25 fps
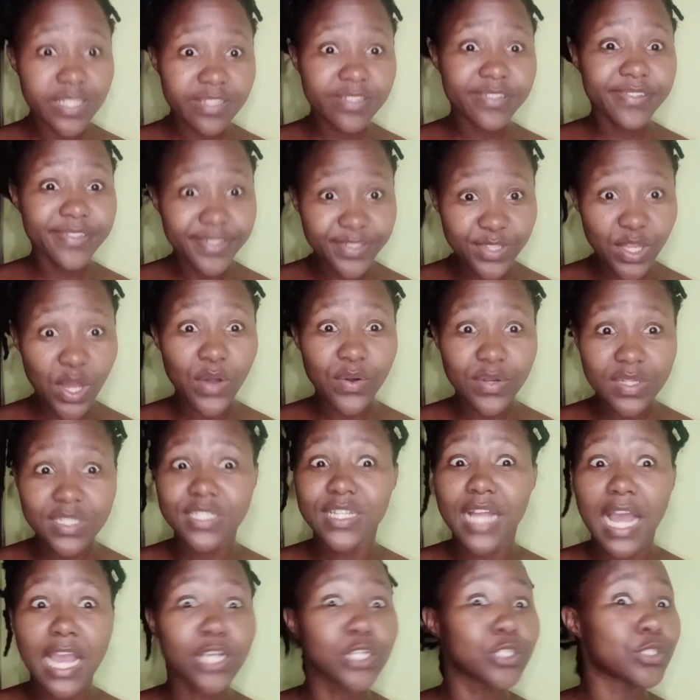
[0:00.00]
So I was
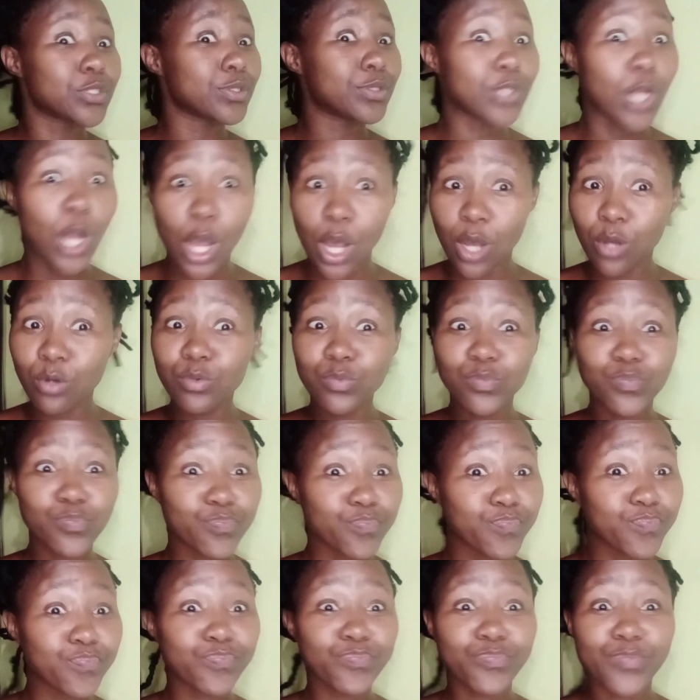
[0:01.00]
like, no,
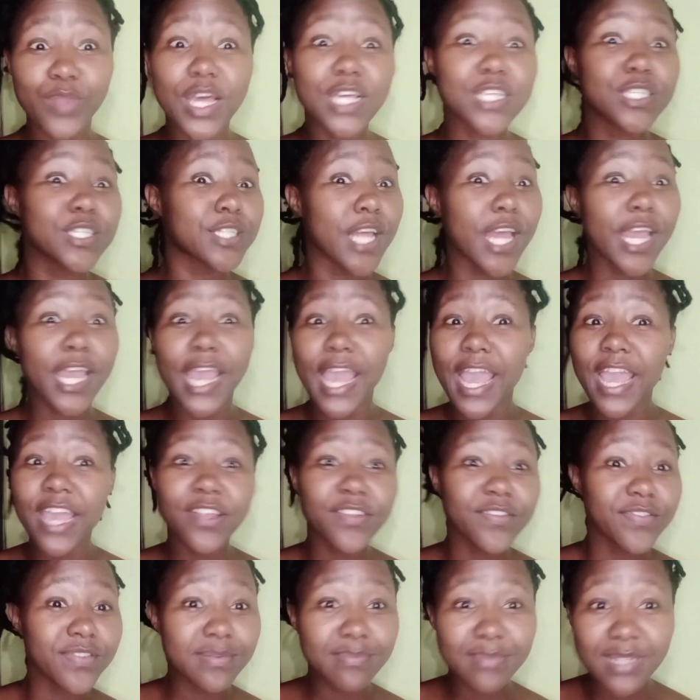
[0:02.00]
this thing
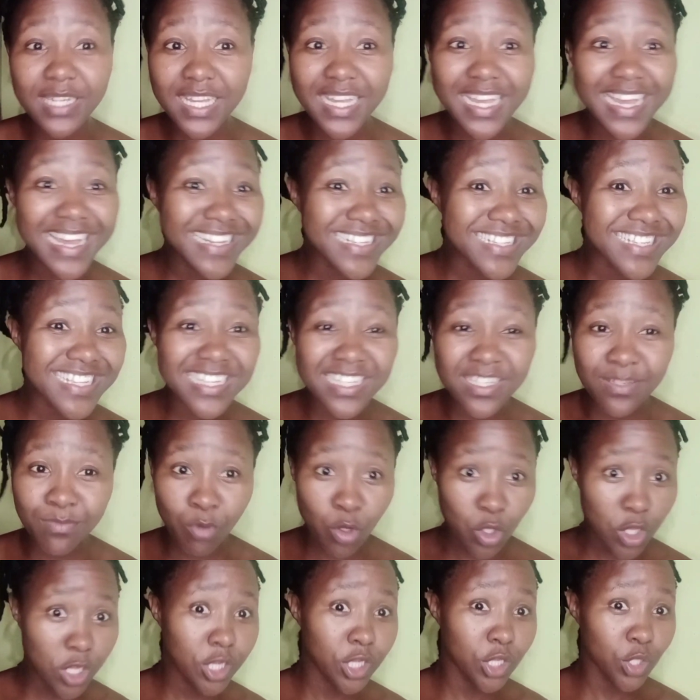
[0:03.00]
ain't for me. It is
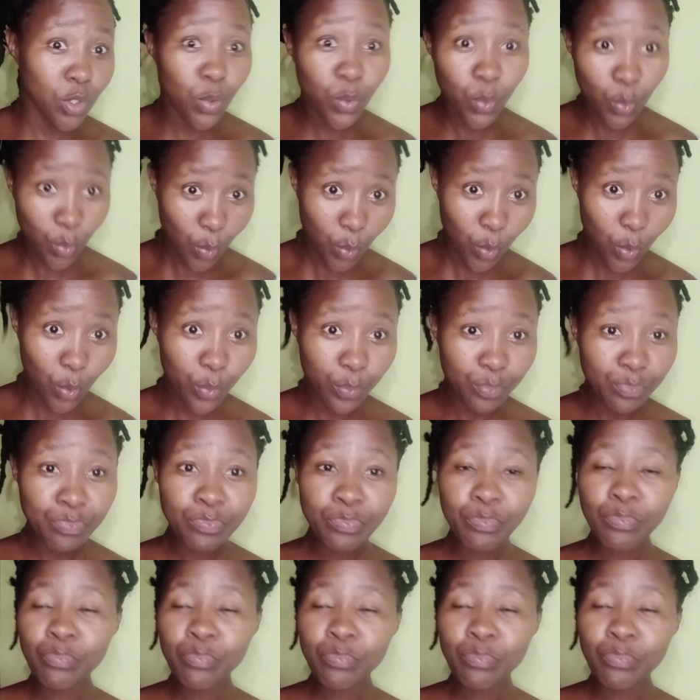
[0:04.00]
buhlungu.